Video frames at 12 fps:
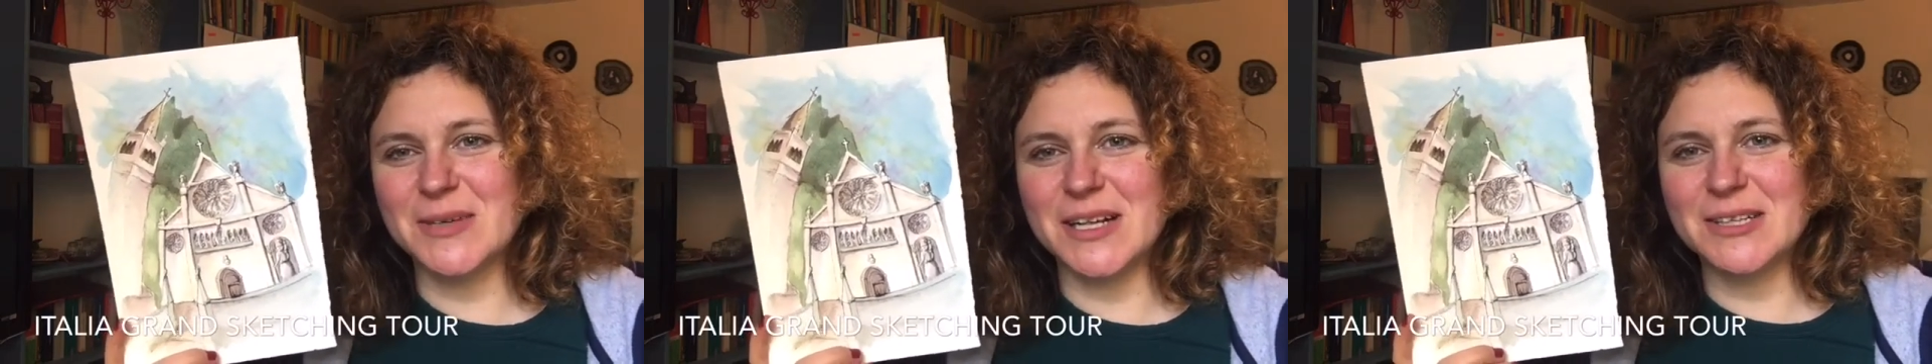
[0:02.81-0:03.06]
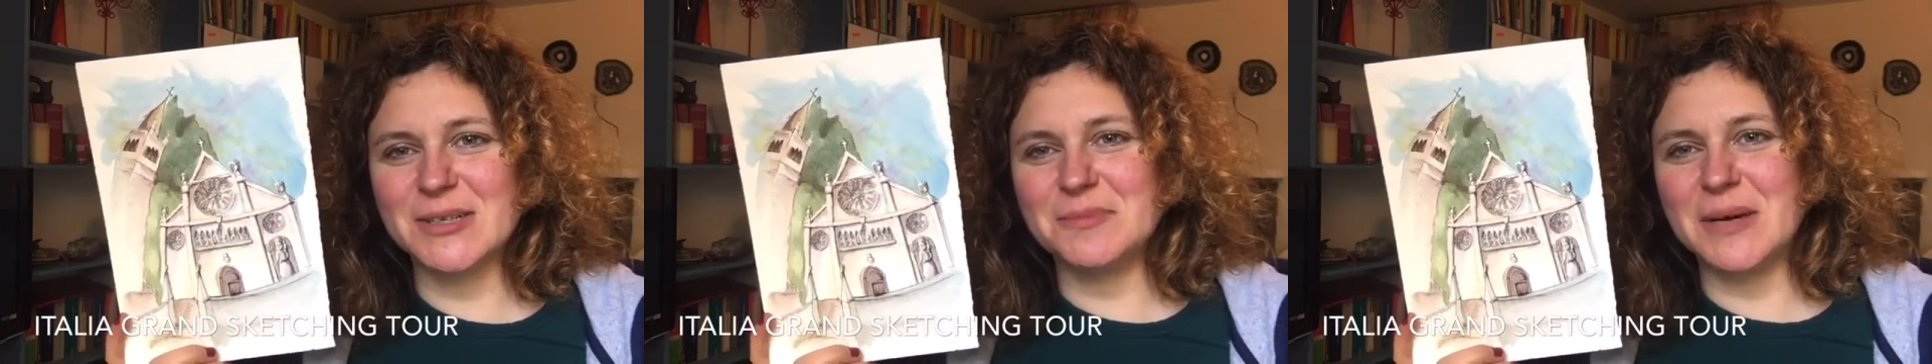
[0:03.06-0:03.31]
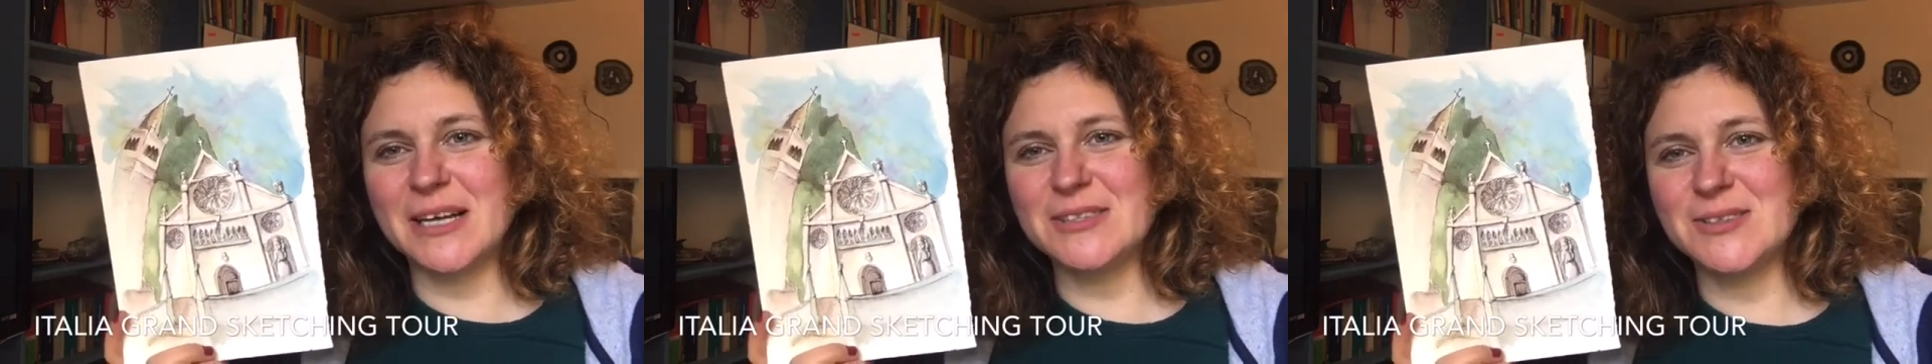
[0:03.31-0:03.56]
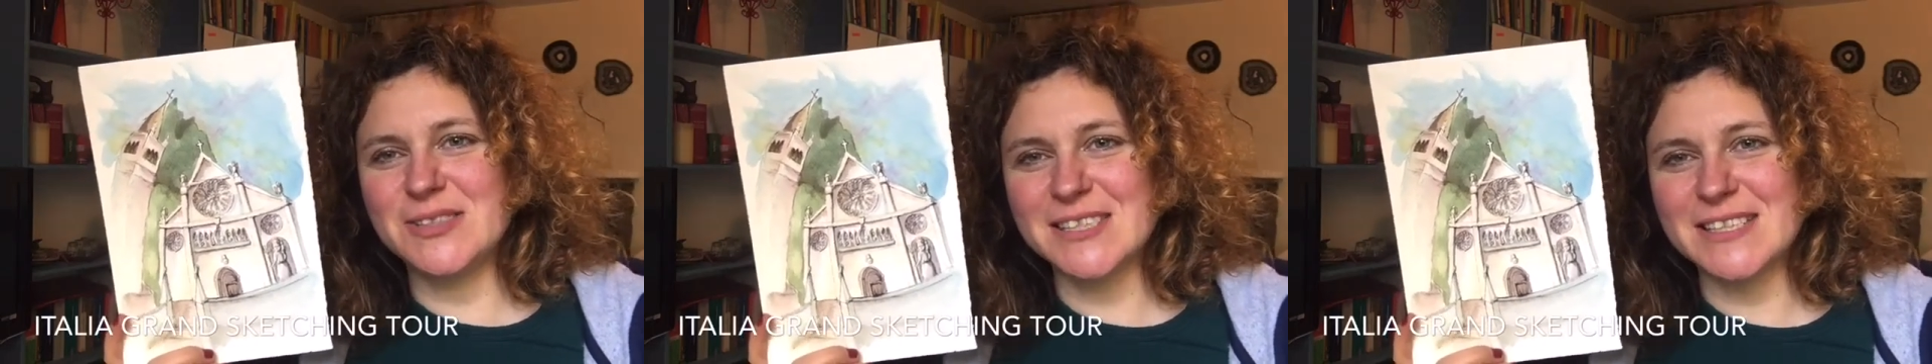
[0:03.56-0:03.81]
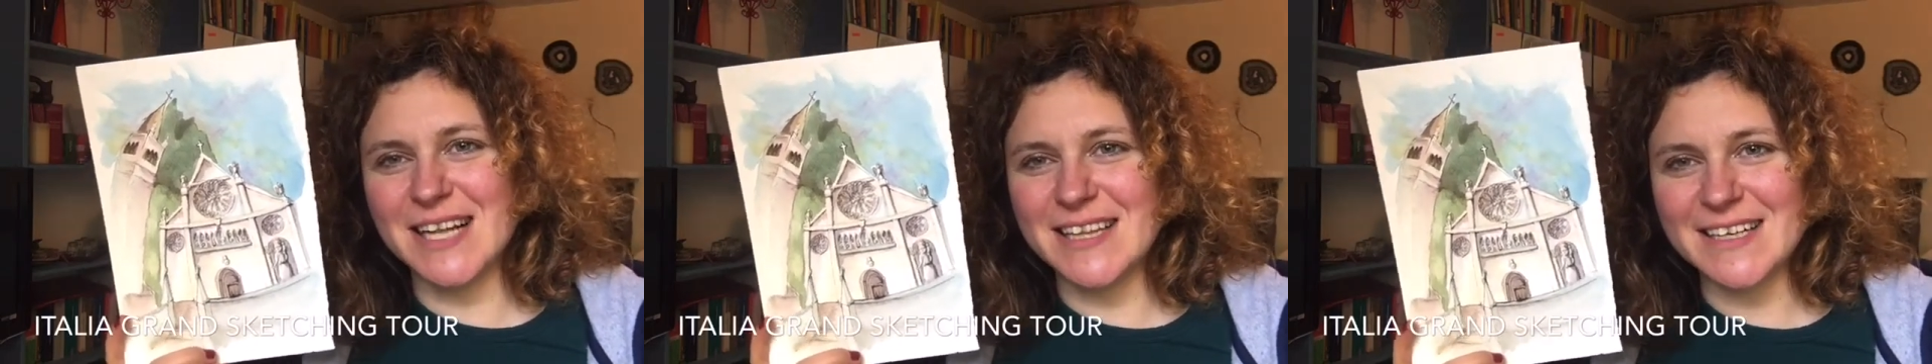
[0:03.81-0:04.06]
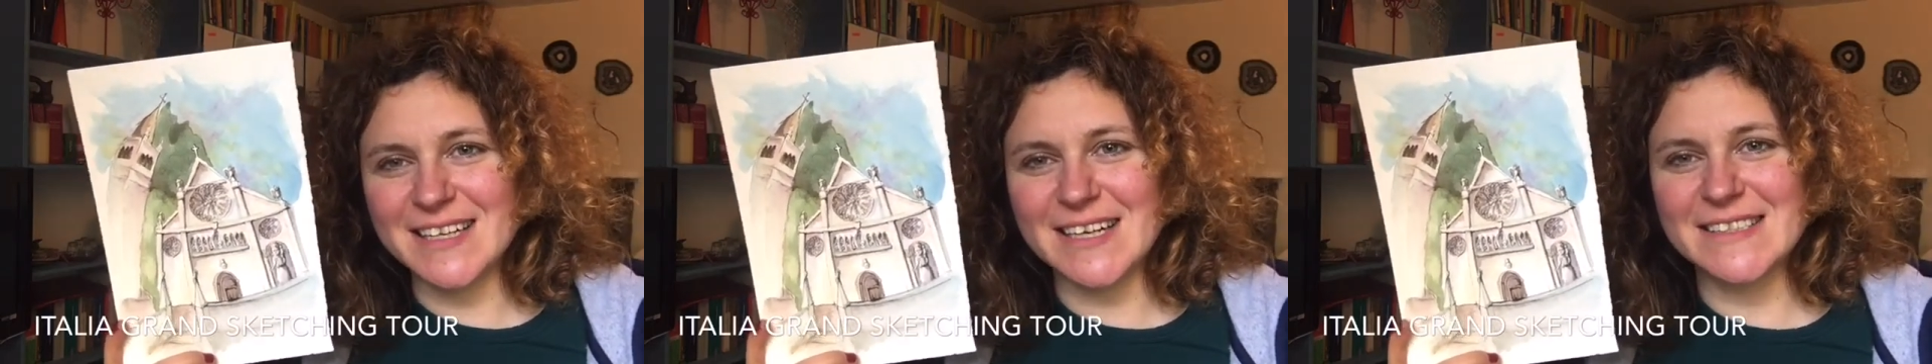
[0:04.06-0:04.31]
Welcome back to the
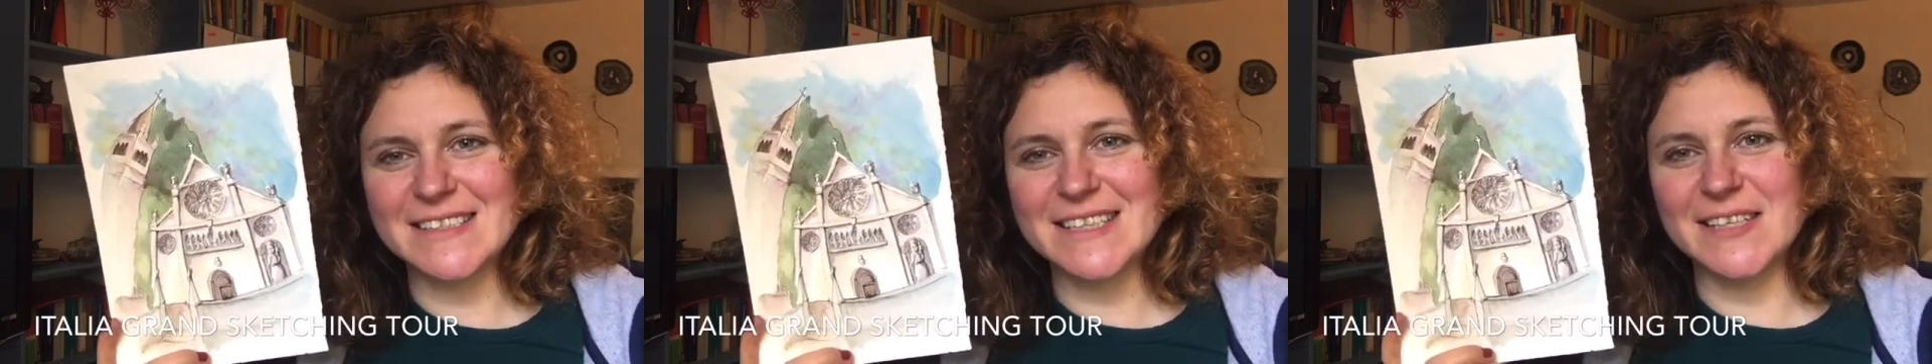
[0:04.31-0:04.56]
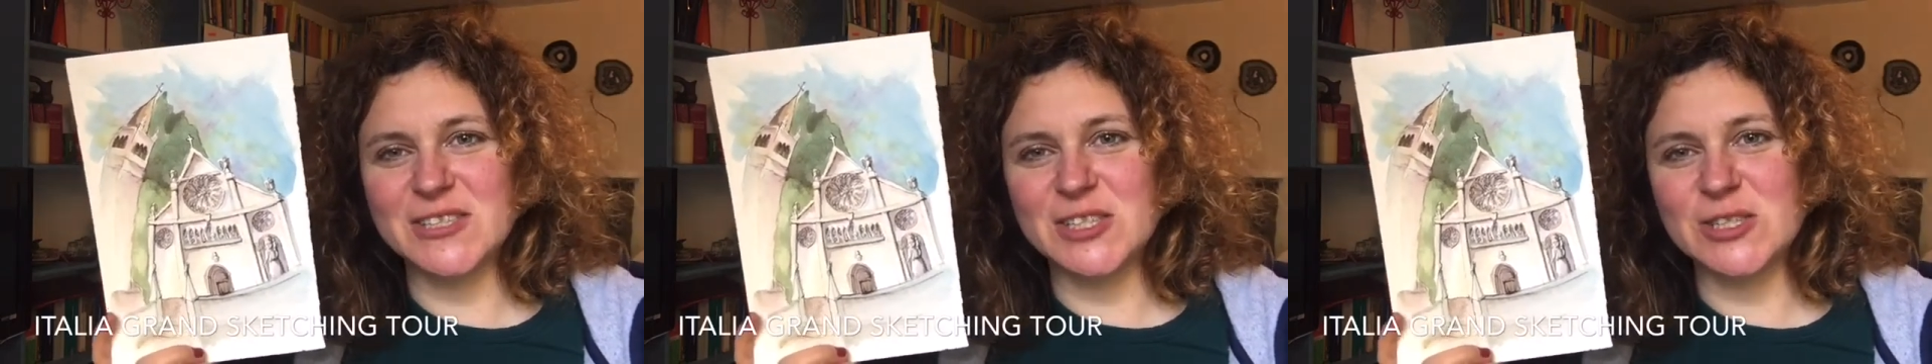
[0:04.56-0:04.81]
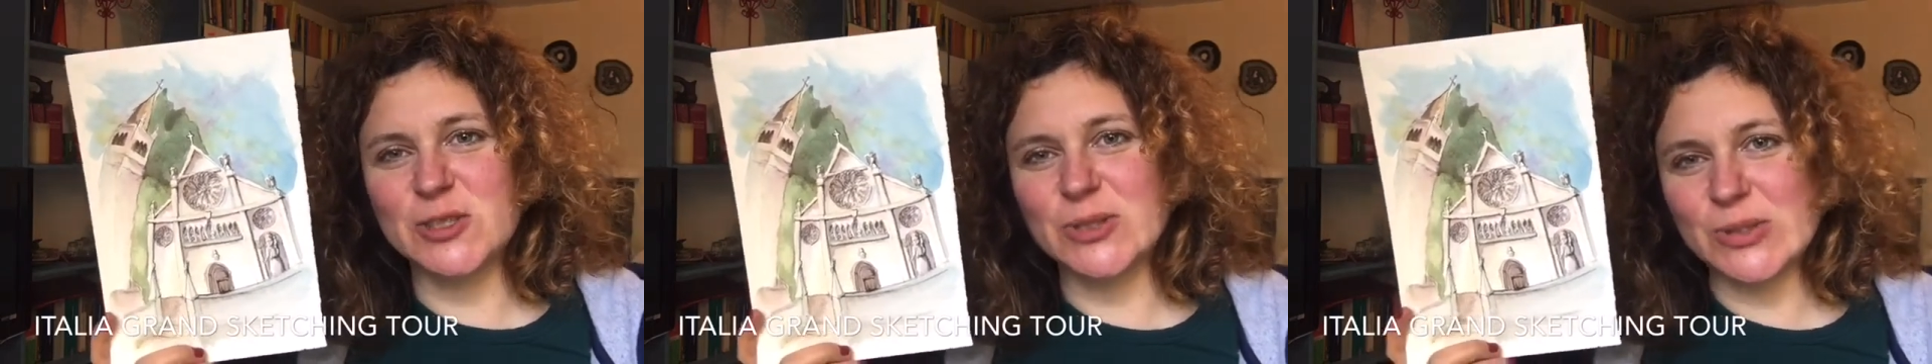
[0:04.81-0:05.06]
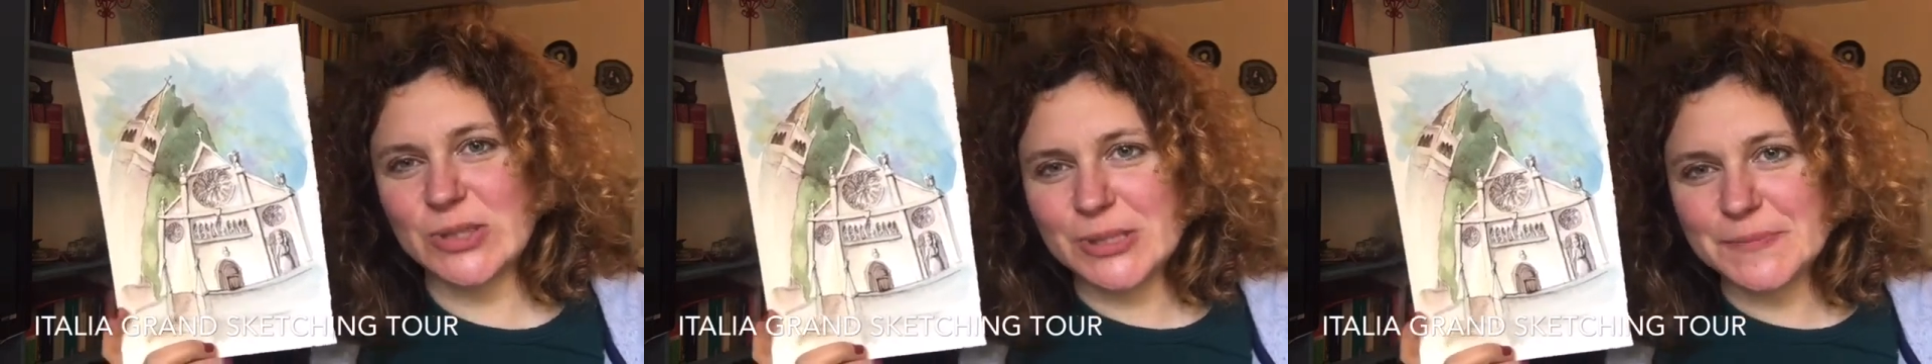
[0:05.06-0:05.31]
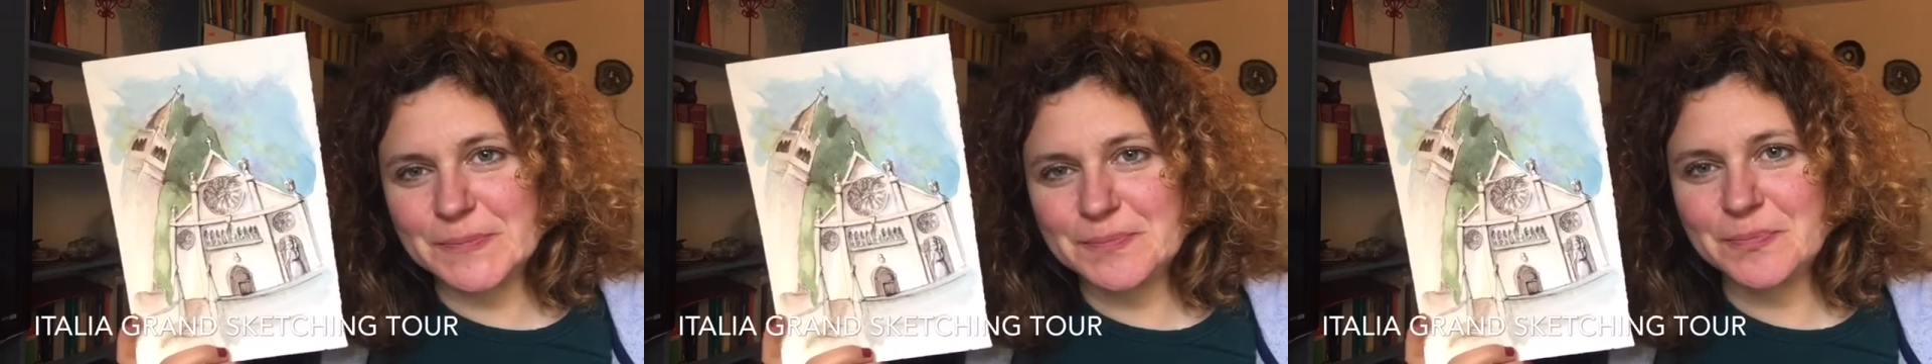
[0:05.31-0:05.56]
Italian Grand Sketching Tour.